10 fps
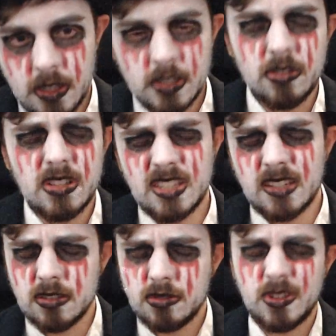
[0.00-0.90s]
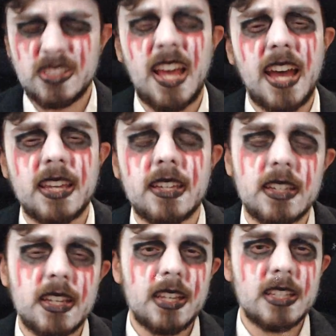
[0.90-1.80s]
So he started to attack
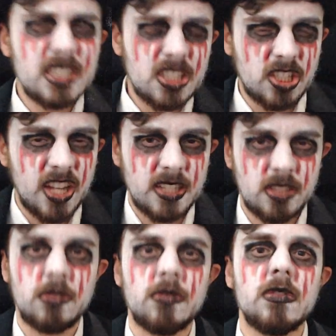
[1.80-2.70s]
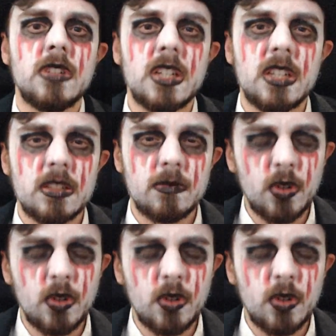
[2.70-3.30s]
his chest too,